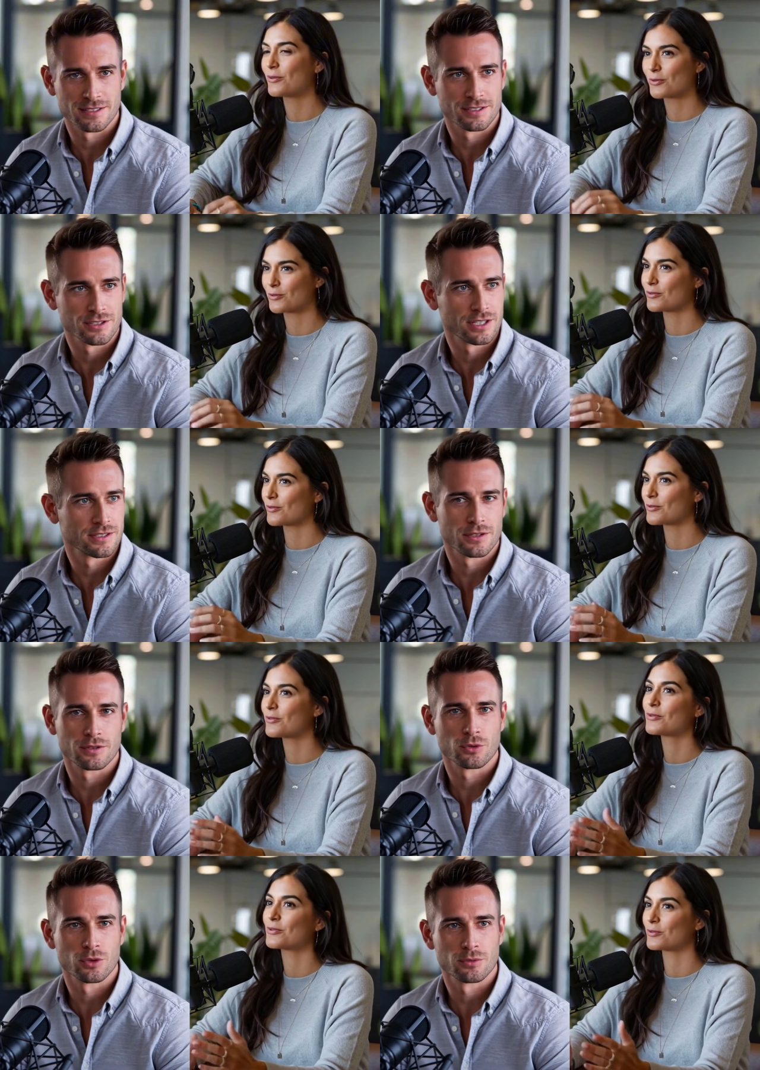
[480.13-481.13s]
Speaker 1: suggest.
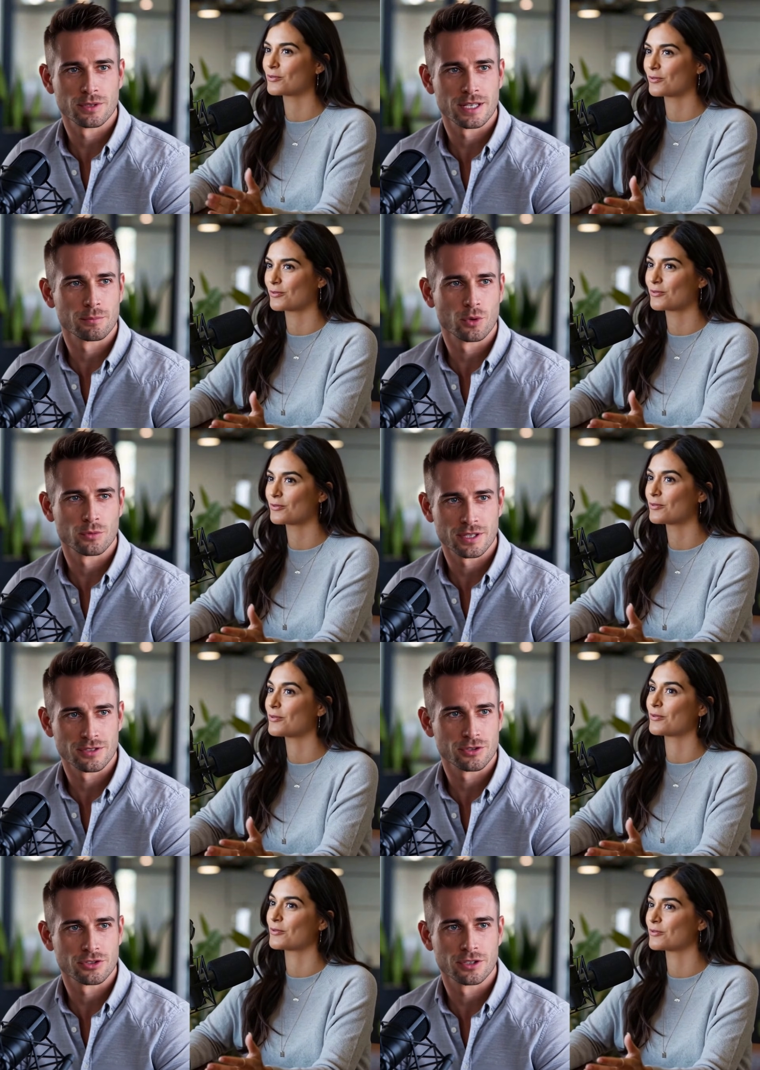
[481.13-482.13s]
Of course, we need more
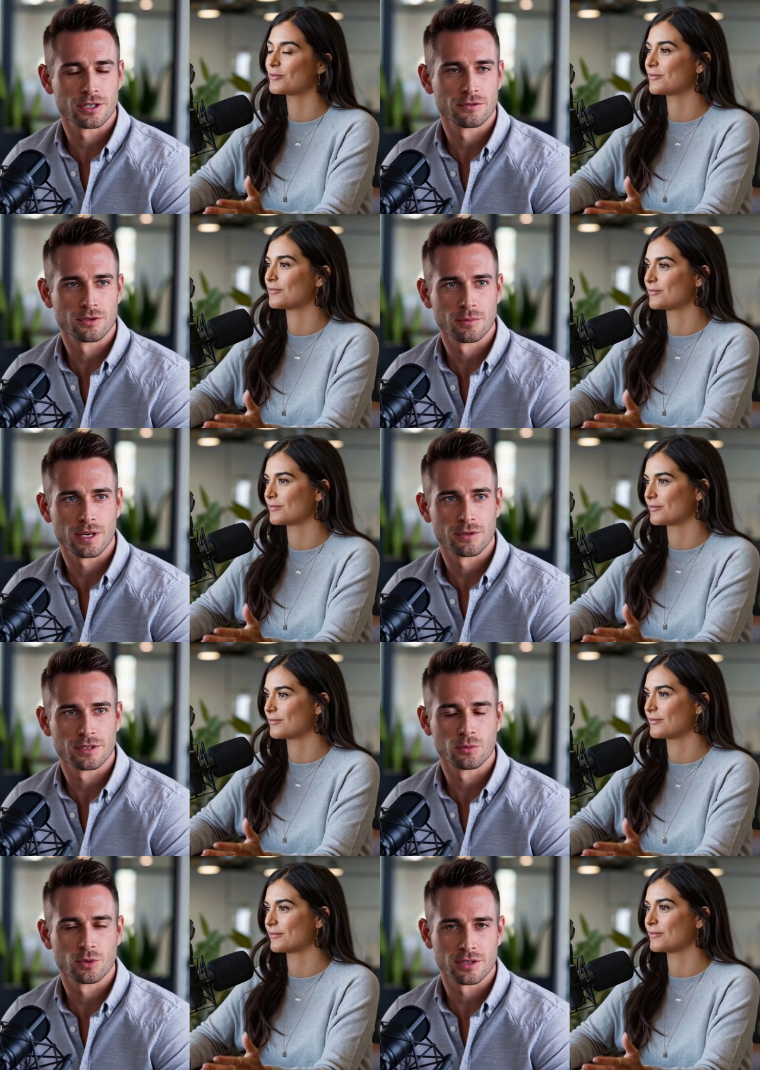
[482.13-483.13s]
research to confirm how
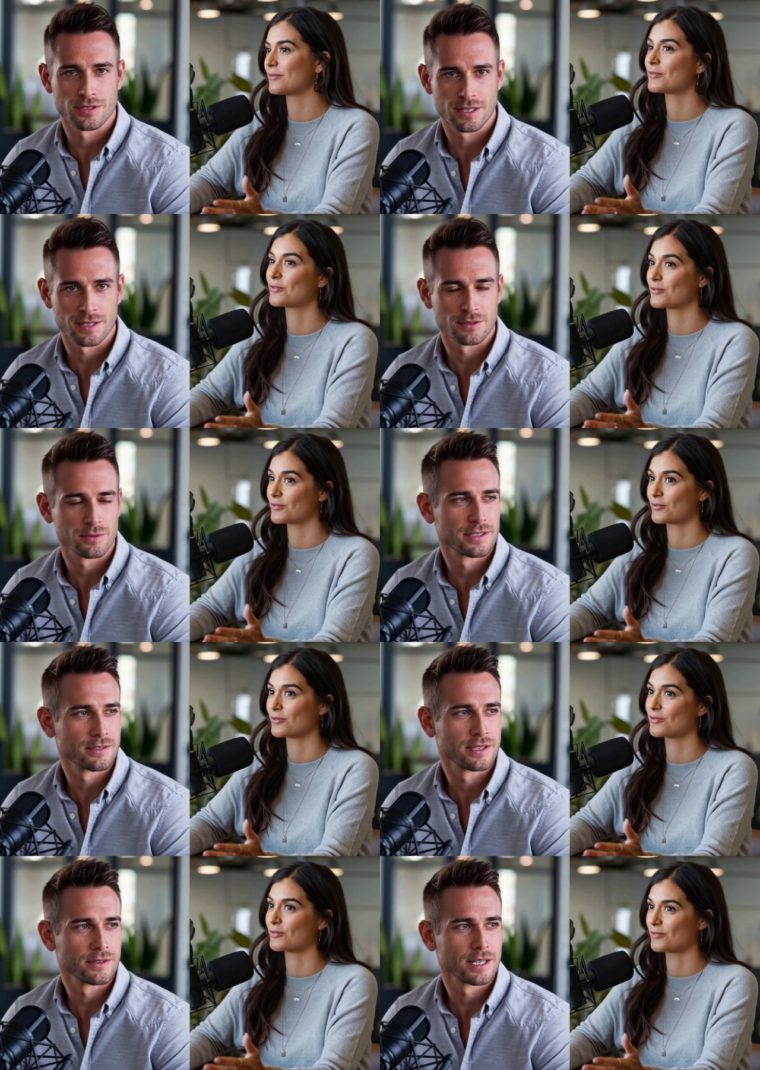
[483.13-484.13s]
this works,
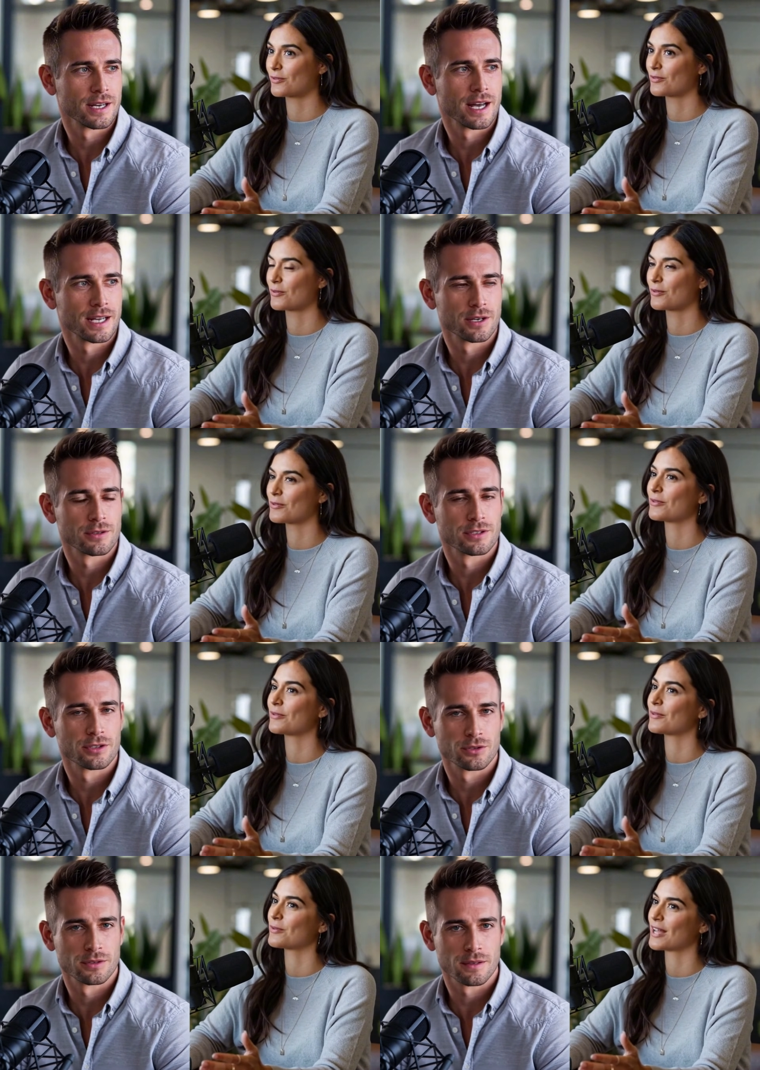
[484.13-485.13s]
specifically at high
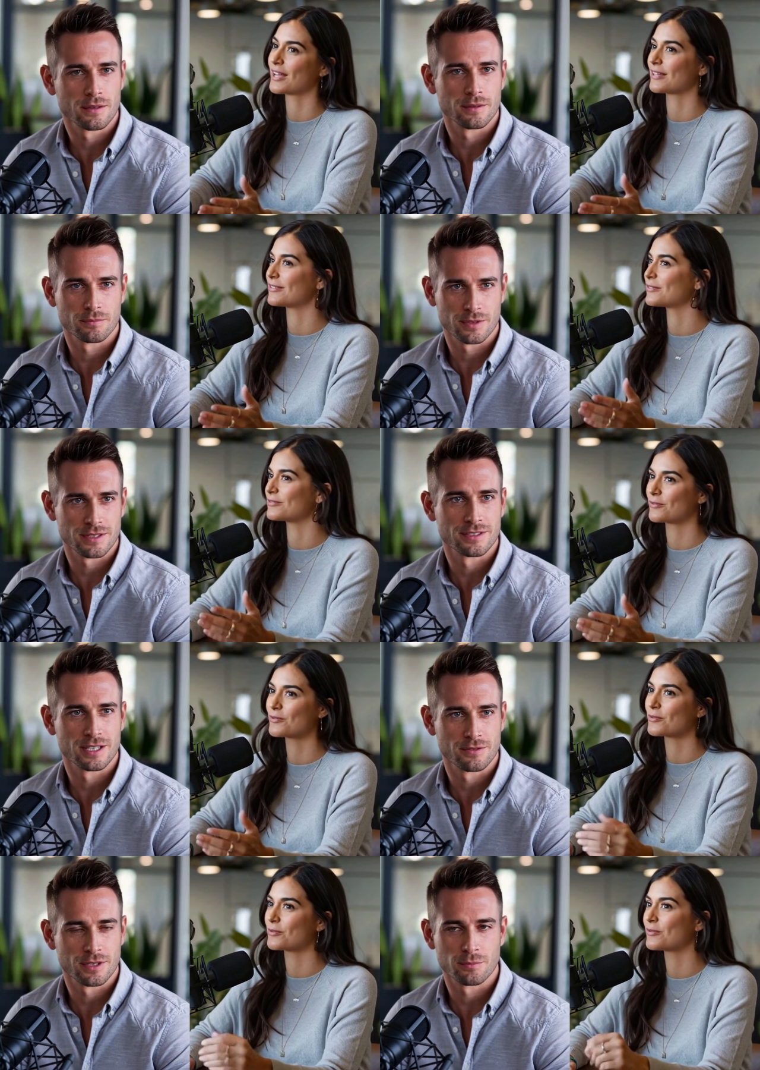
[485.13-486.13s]
altitude.
Speaker 2: Right.
Speaker 1: But it's
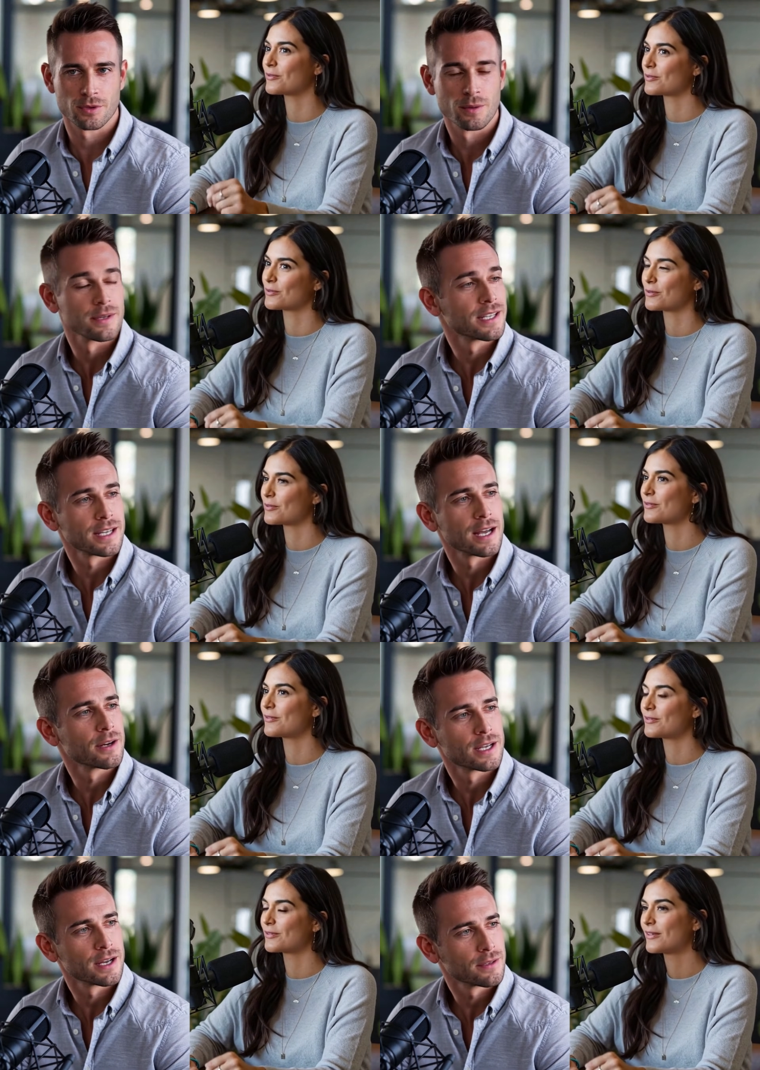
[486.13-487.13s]
definitely a promising
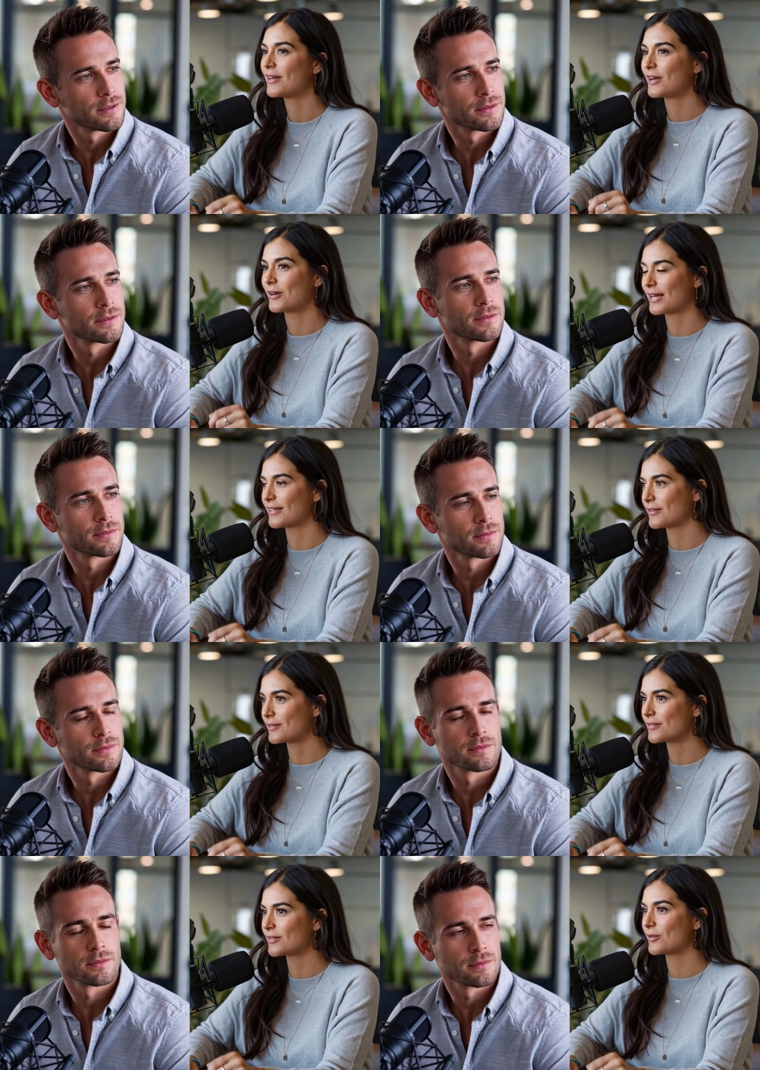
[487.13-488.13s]
area.
Speaker 2: All right.
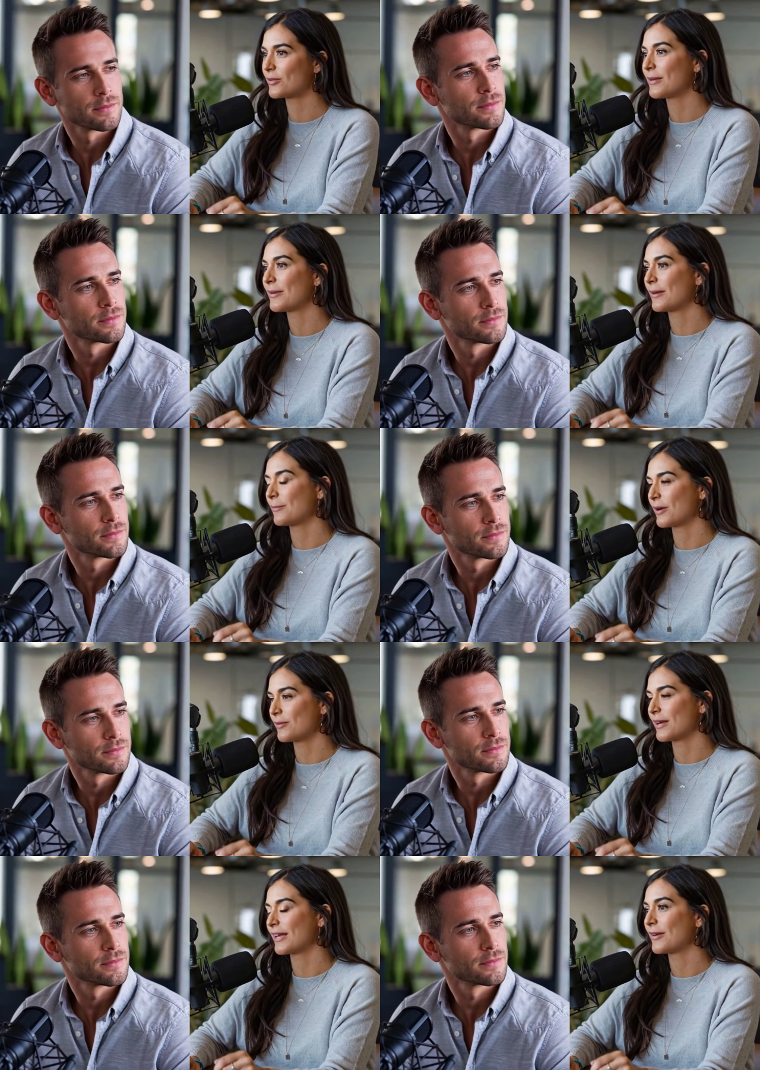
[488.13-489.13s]
Glutamine and
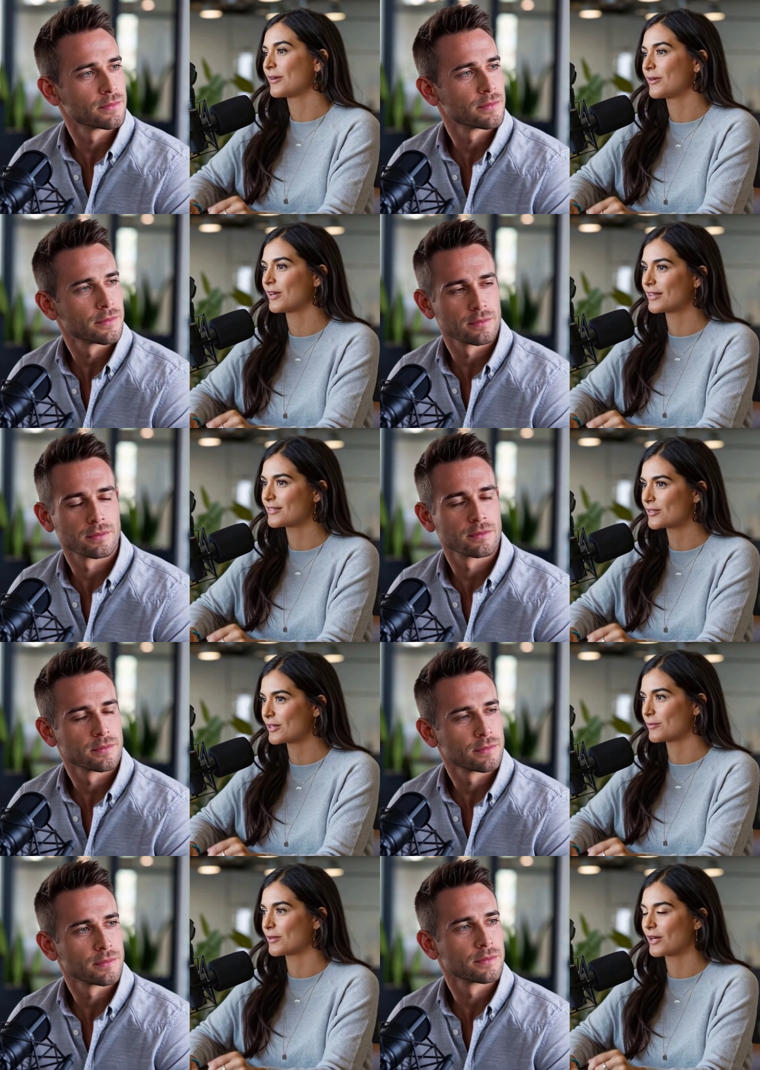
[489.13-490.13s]
bovine
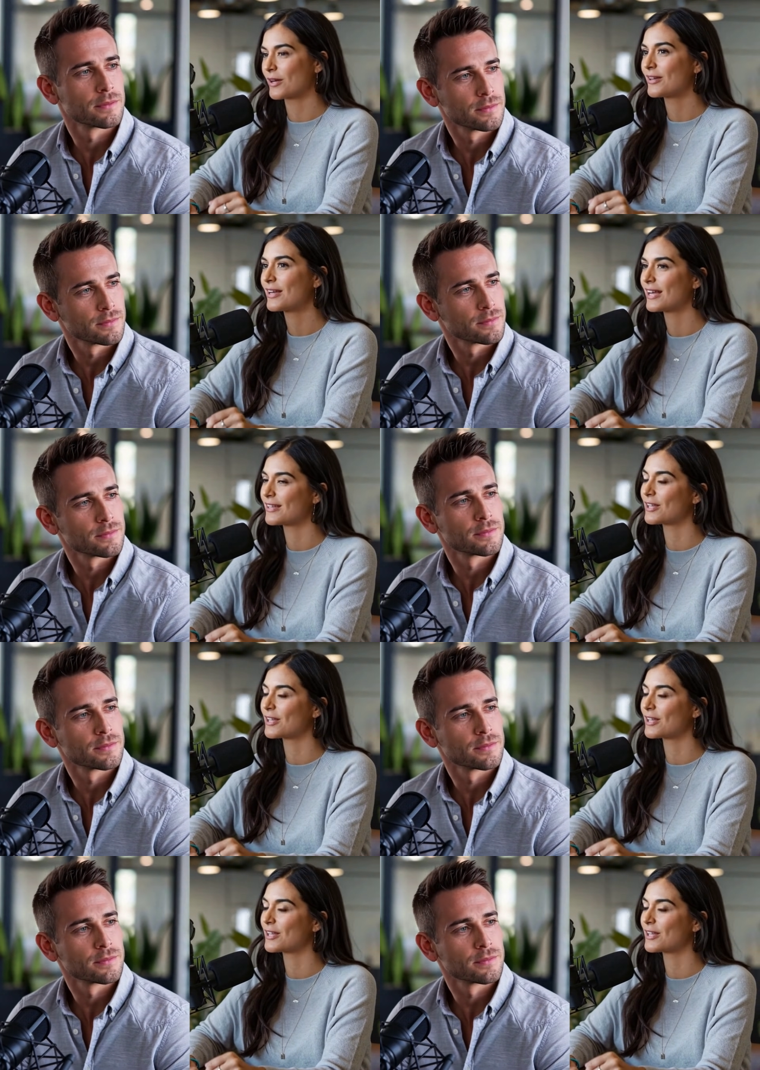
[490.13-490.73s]
colostrum, our gut